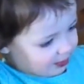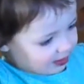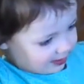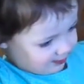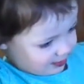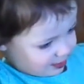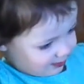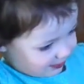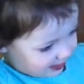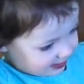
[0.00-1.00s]
ball on
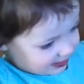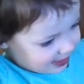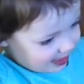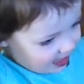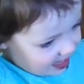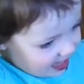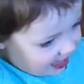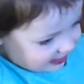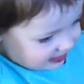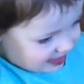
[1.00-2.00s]
Mr. Pine's
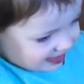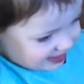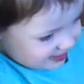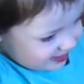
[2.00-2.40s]
hat.